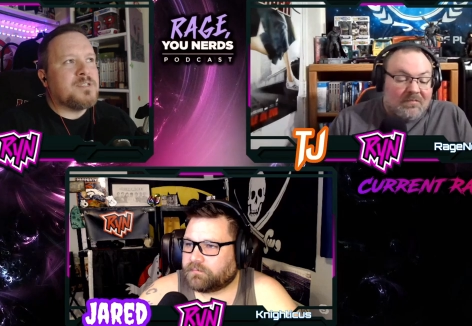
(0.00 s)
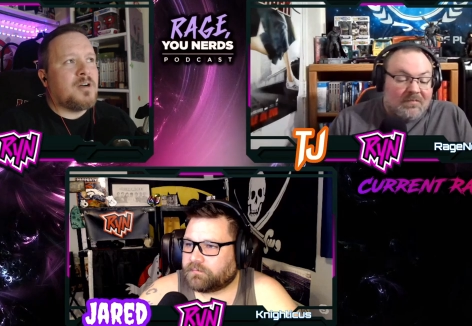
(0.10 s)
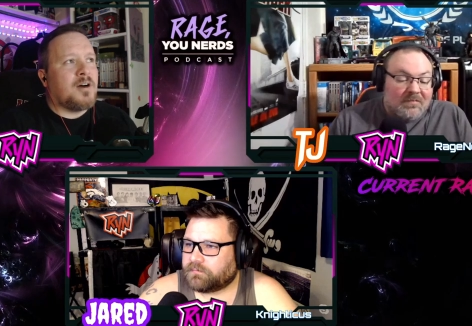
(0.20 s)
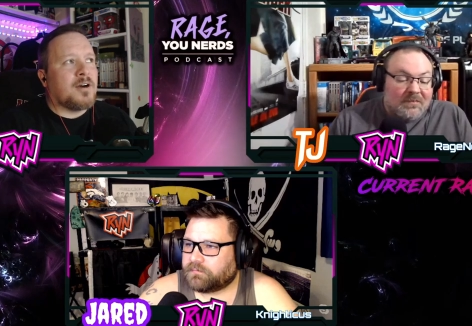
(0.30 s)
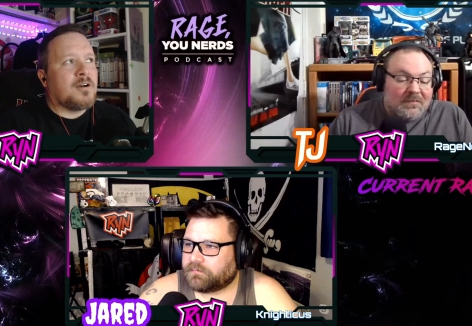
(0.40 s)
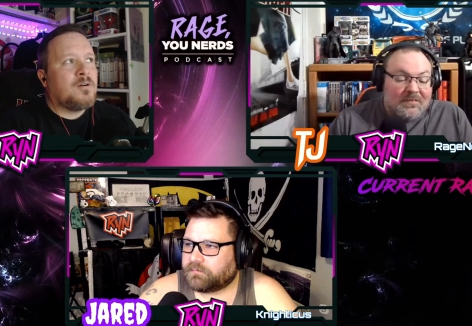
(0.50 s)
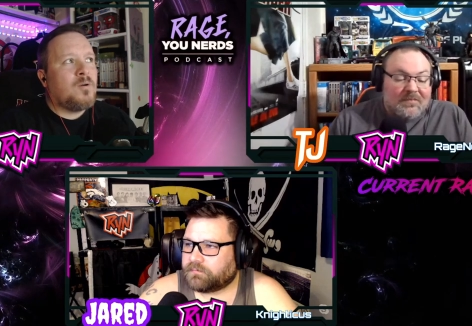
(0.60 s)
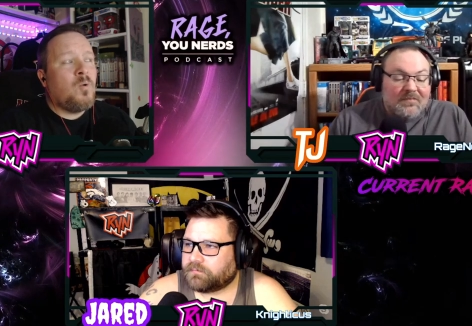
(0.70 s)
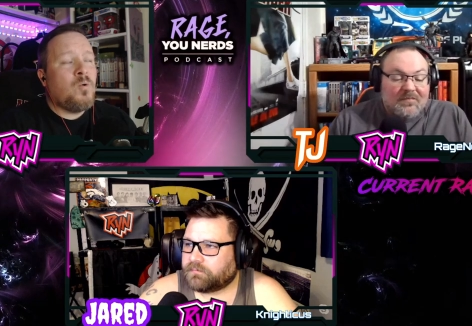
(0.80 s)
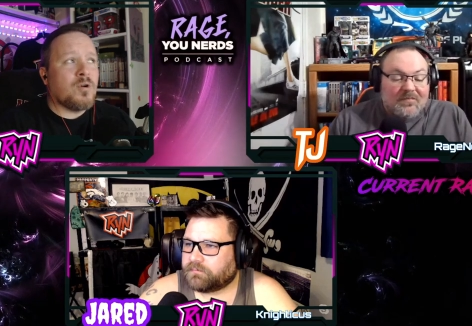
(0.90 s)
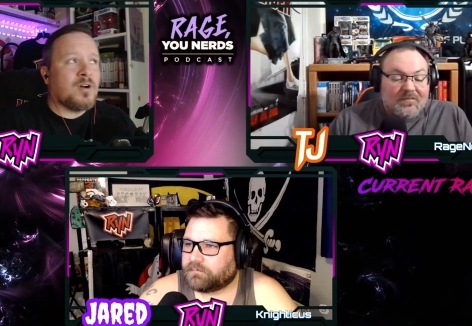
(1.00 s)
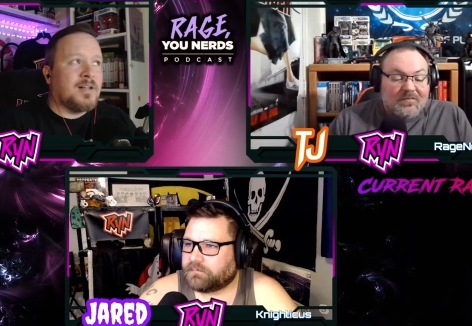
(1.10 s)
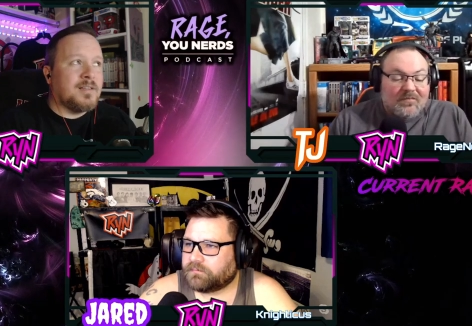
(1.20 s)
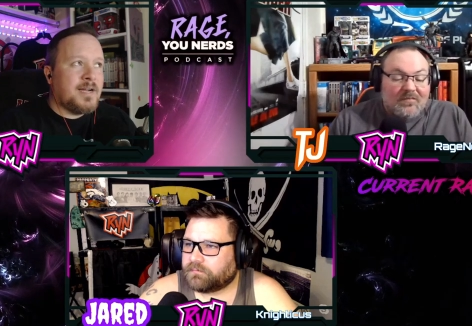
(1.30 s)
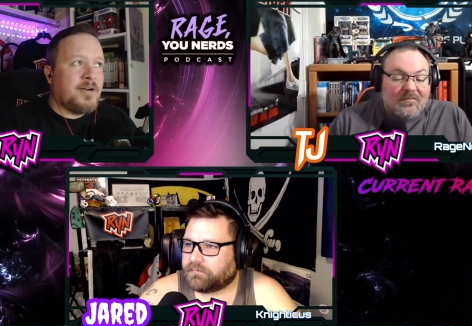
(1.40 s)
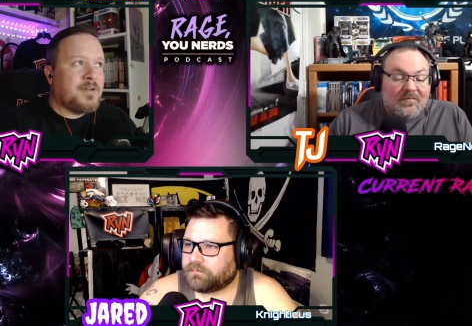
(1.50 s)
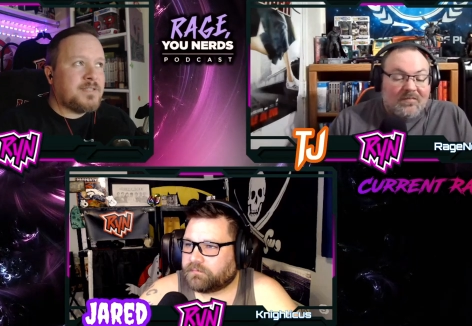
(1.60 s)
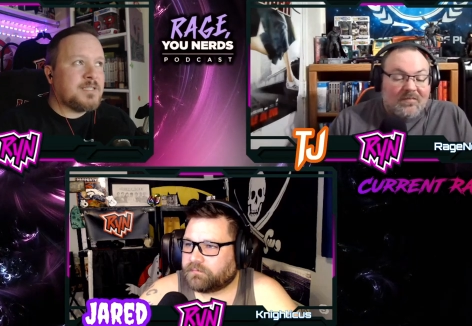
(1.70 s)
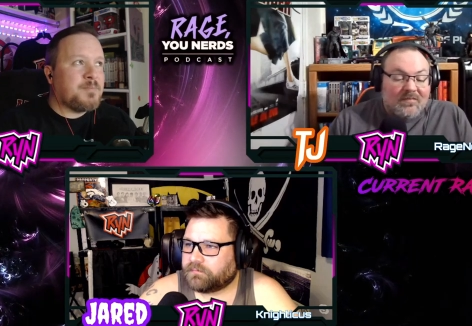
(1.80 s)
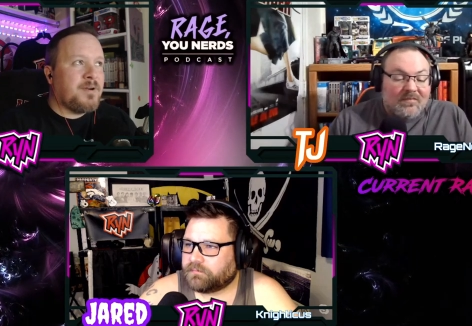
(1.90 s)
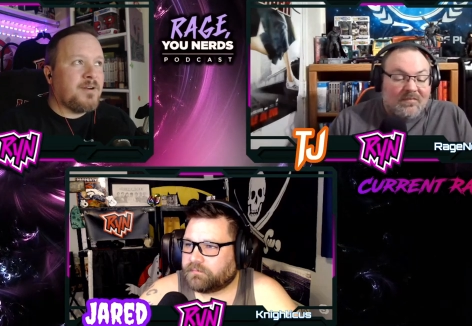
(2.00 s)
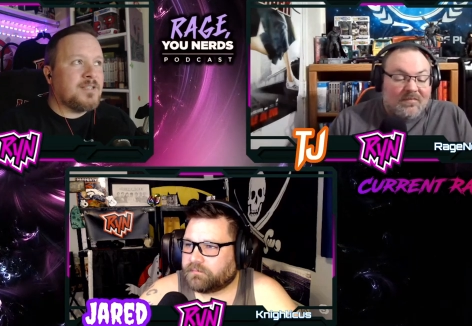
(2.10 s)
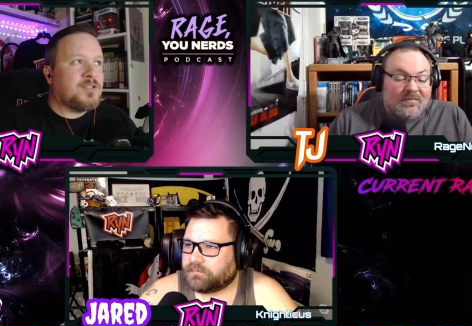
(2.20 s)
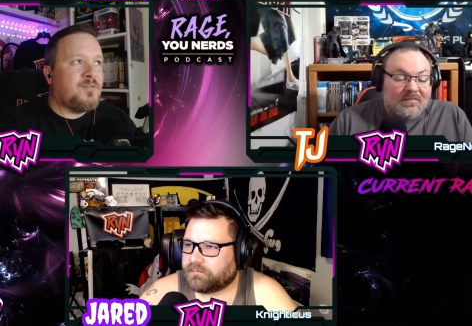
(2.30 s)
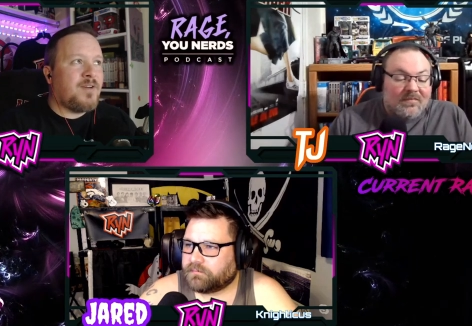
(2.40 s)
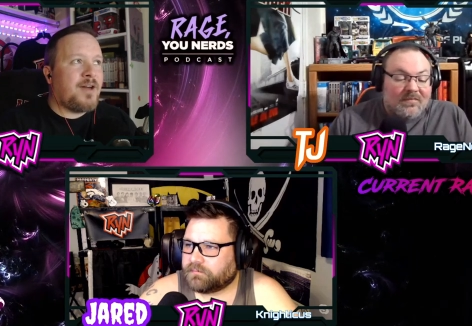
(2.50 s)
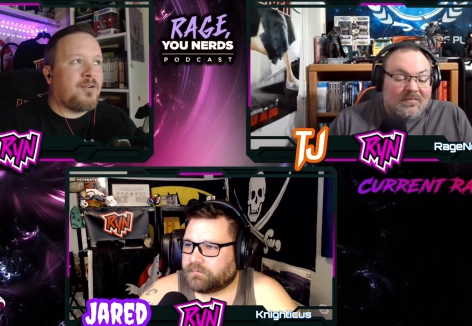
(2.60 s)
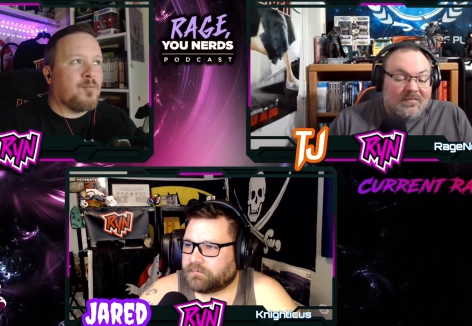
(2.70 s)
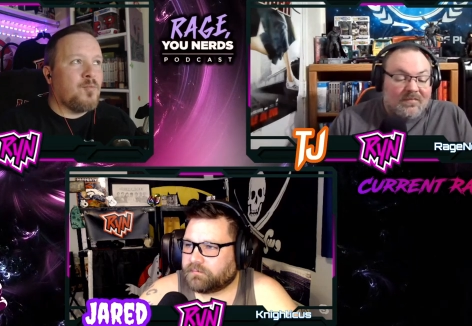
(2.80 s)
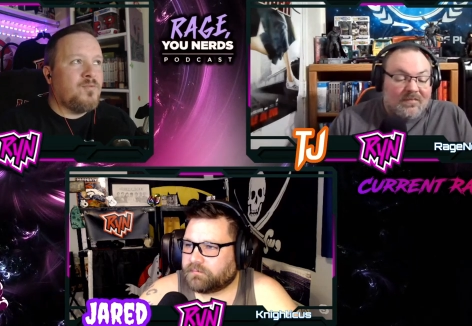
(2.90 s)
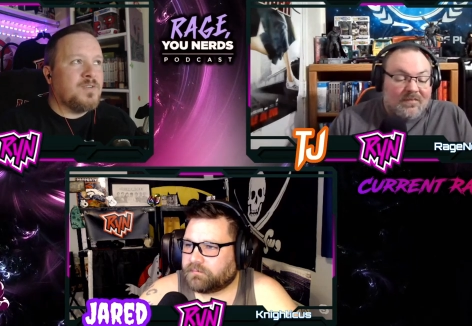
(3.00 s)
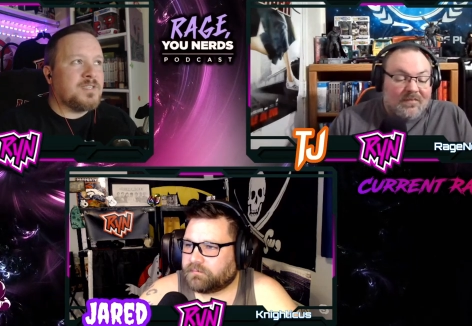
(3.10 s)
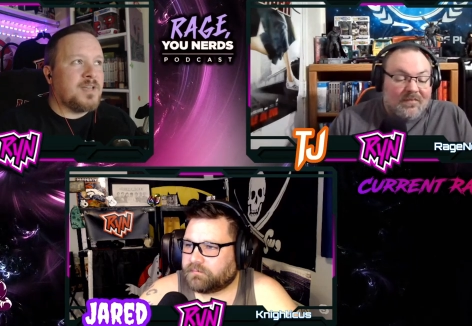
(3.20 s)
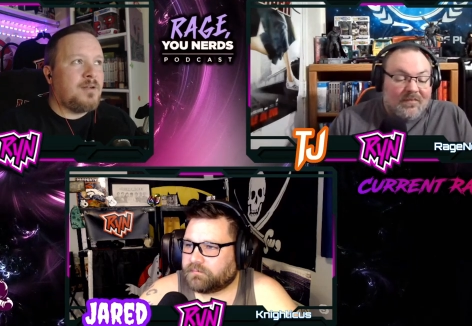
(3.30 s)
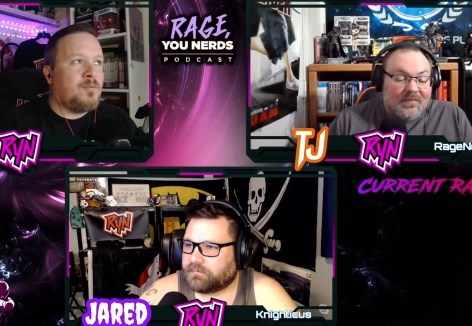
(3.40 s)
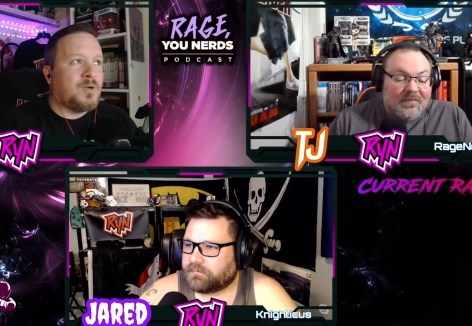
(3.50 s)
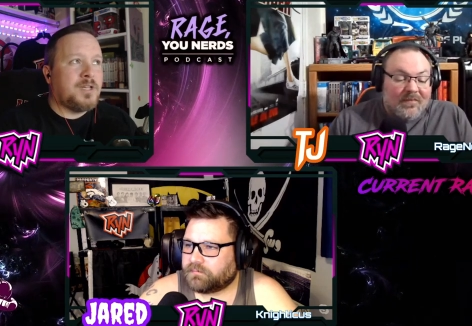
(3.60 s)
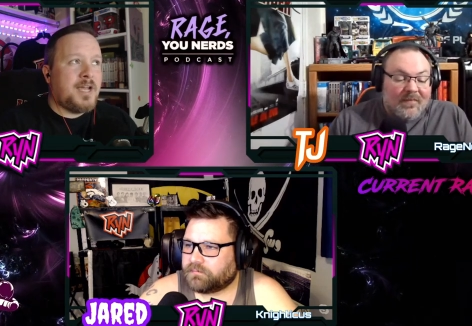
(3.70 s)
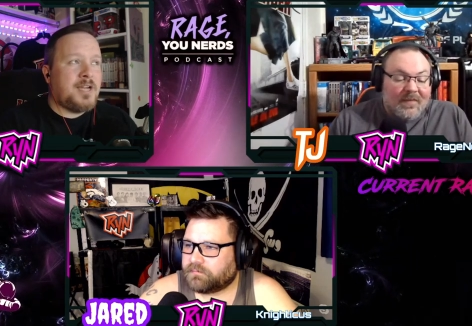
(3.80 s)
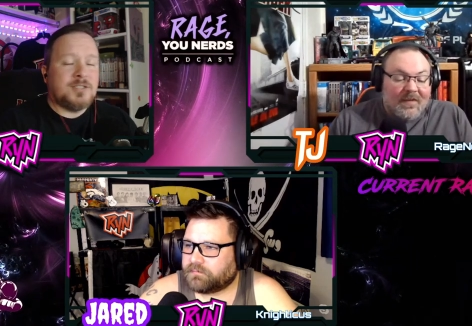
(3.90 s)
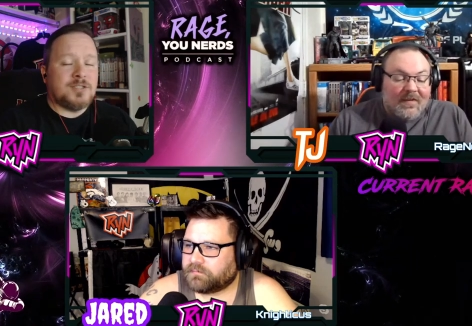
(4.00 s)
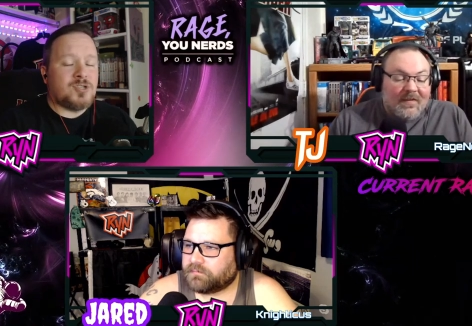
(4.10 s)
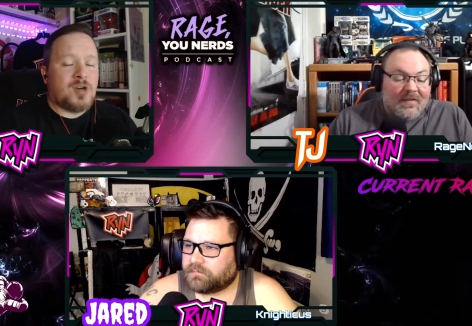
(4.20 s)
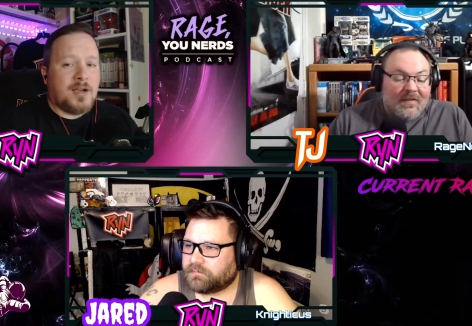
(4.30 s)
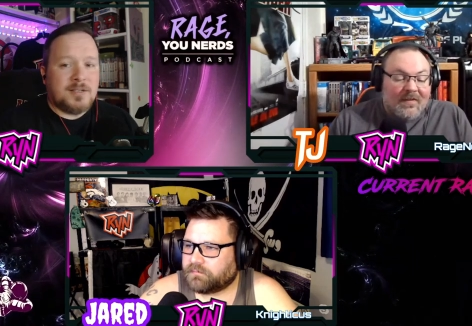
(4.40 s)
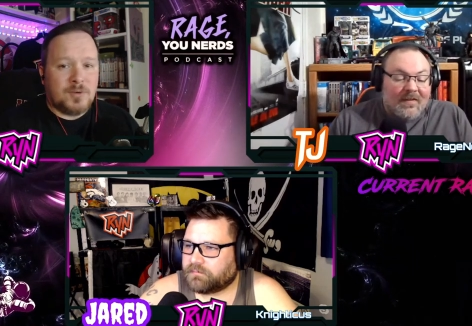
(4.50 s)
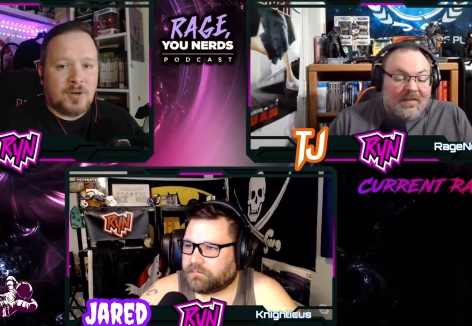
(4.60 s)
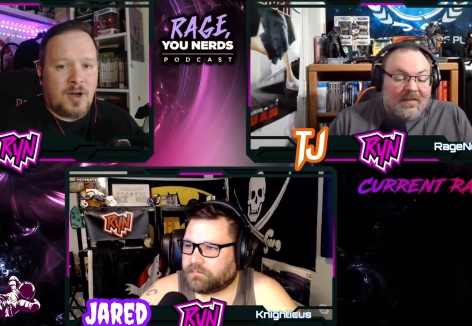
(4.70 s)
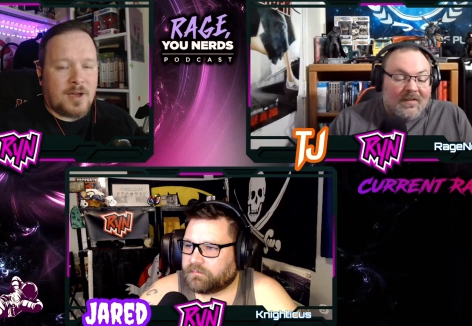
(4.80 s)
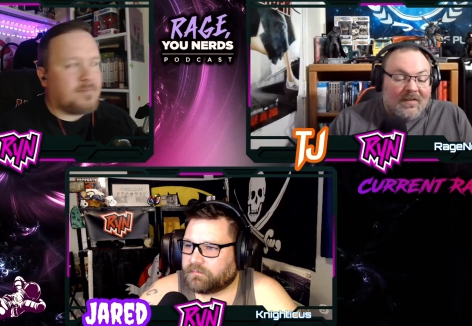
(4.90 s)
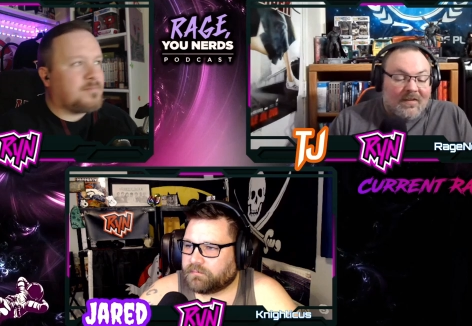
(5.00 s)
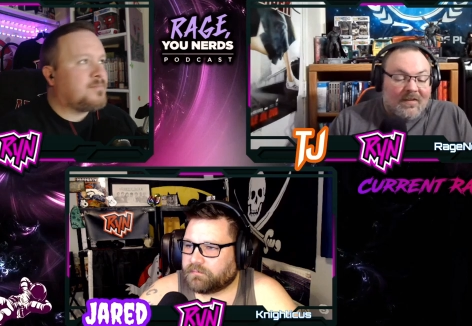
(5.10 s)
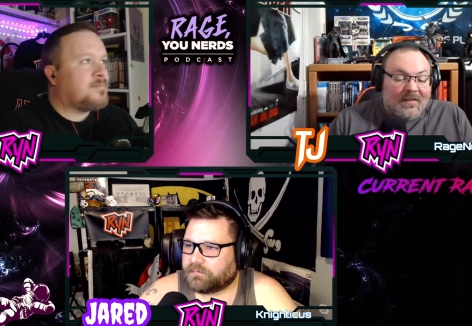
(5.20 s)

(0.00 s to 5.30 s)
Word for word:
Speaker 1: bizarre or hilarious experience you've had on a movie set related to strikes or not?